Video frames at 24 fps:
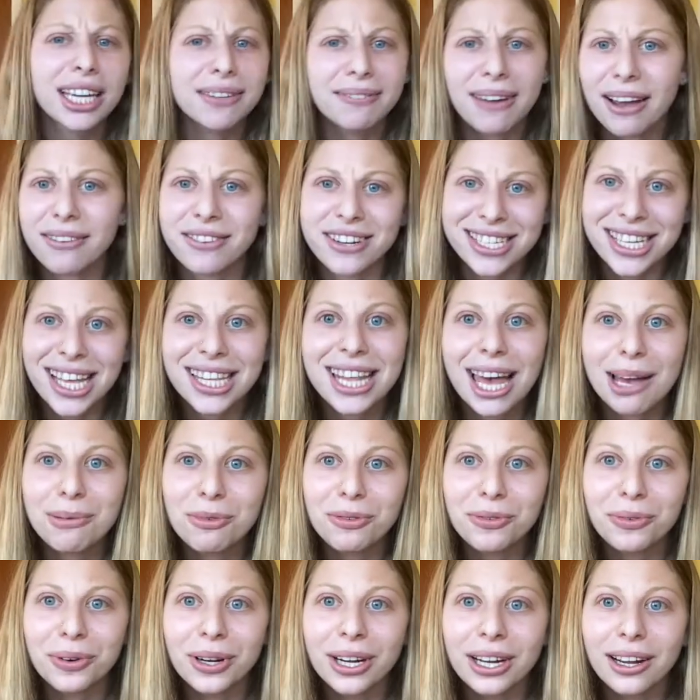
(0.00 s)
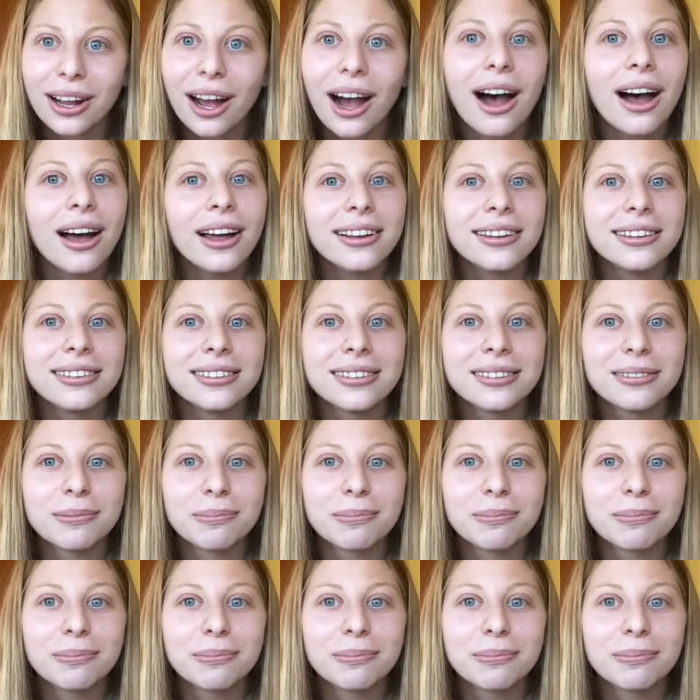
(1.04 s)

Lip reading: I've ever said that before on